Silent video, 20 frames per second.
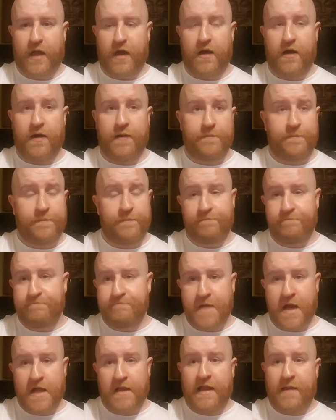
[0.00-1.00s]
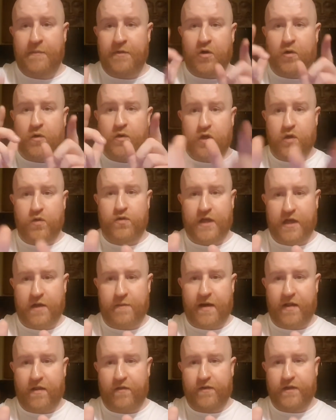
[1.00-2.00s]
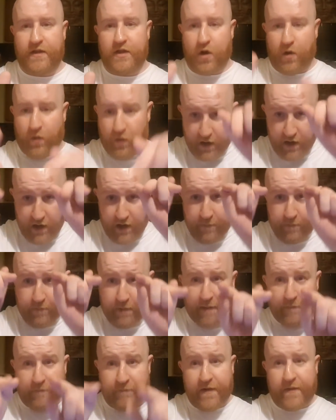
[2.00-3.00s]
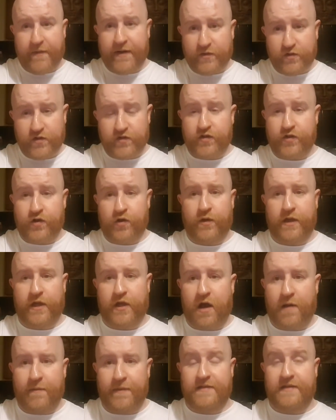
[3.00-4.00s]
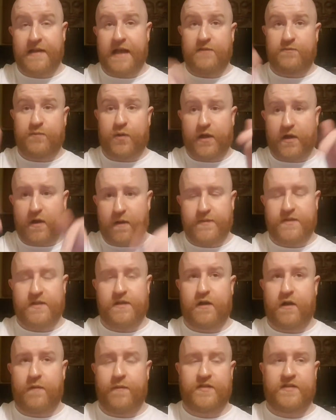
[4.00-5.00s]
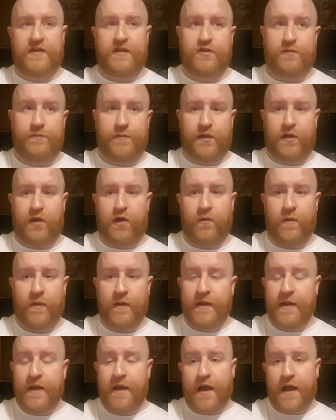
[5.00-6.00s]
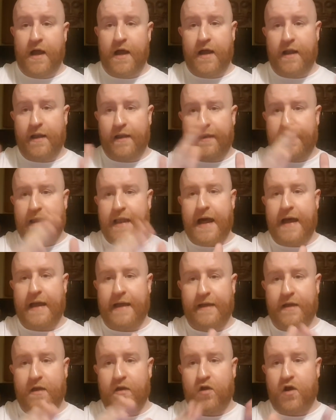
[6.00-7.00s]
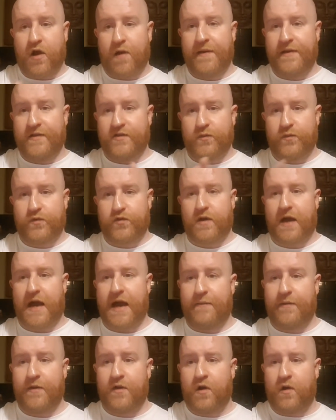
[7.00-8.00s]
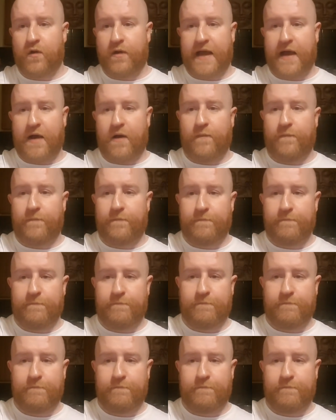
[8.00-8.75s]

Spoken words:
Let me know what you think about the video. I'm very interested to know your comments, guys. Put your comments in the comment section below. Like, comment, subscribe. Cody out.